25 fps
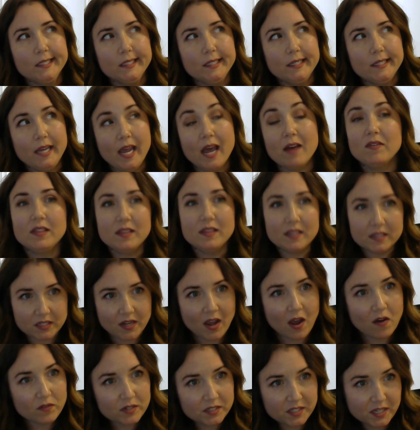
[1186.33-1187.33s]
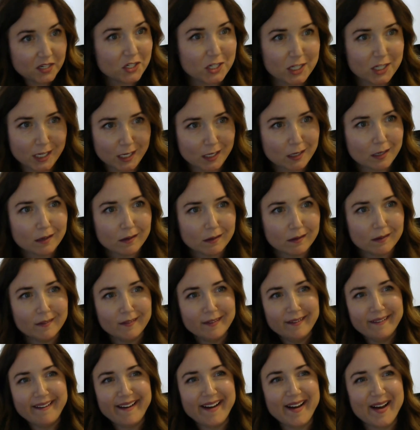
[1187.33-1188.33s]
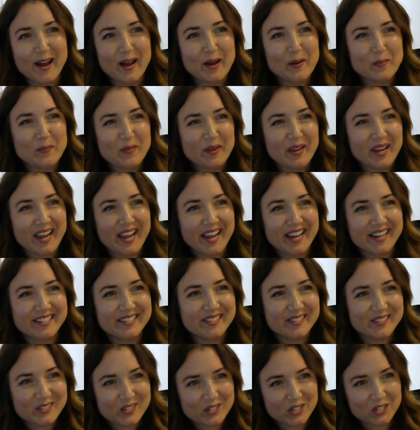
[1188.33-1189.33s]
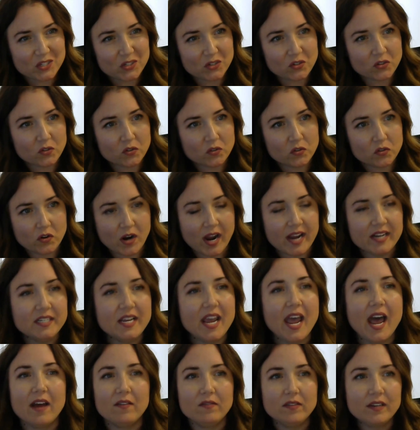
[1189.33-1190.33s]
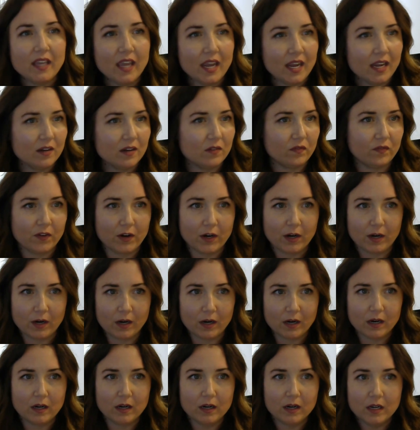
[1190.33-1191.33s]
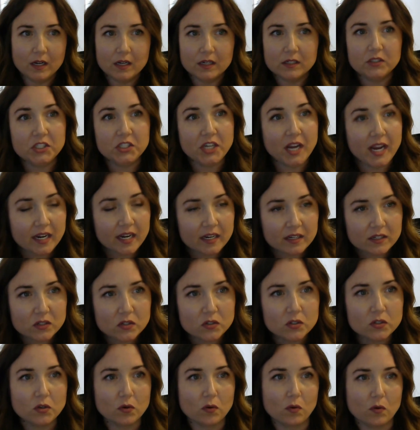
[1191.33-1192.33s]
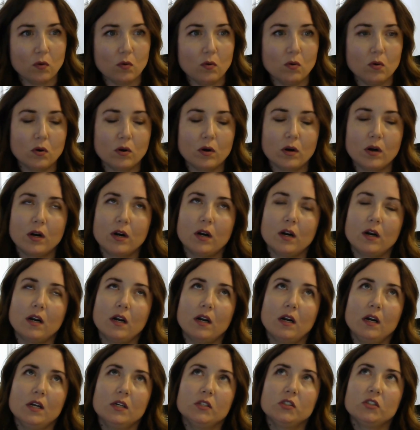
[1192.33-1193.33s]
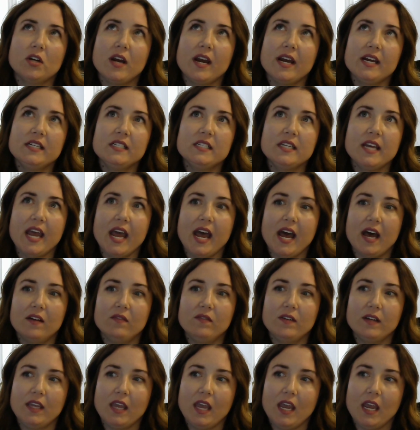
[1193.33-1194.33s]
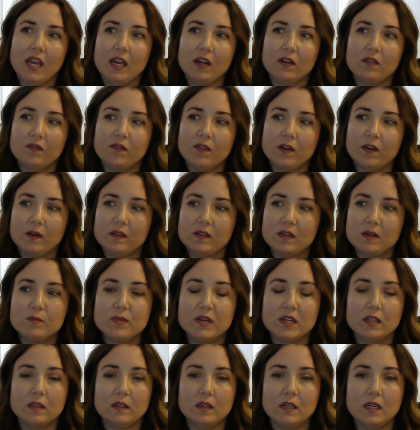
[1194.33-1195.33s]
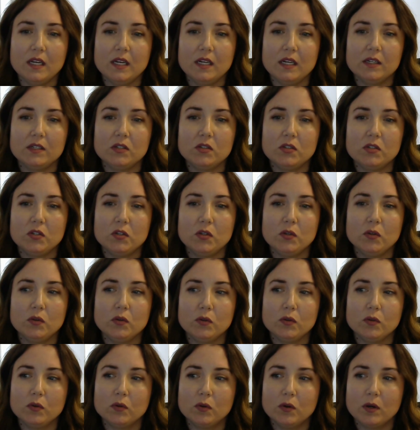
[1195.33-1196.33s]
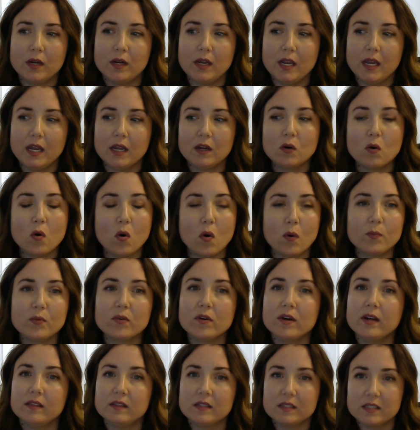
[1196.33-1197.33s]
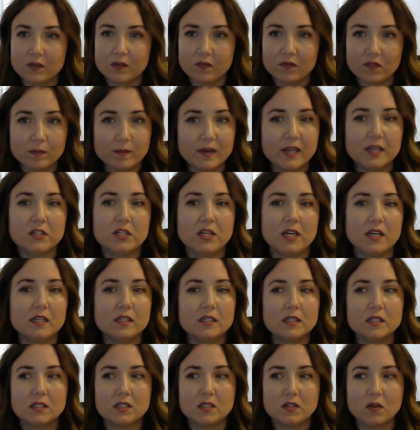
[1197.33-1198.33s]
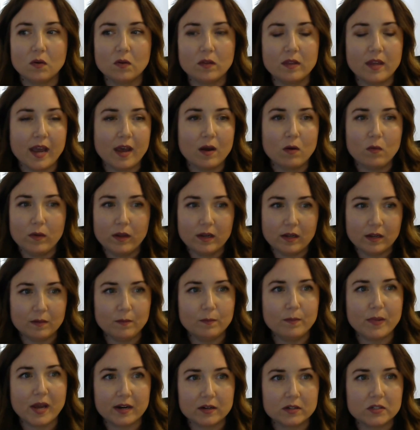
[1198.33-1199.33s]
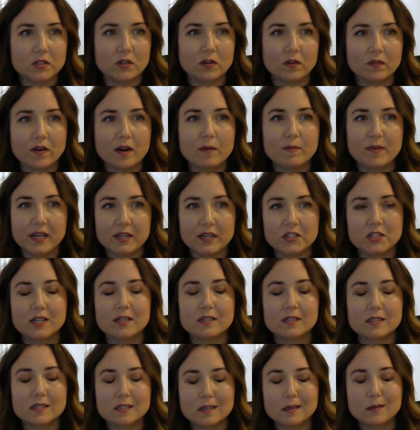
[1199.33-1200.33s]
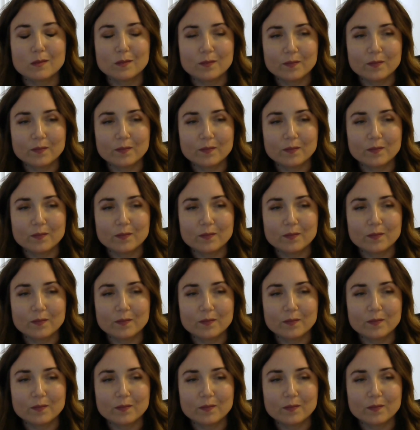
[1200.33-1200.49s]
having this conversation here, and just trying to advocate for change, or trying to advocate for the ability to incorporate this information so that we could better serve our patients.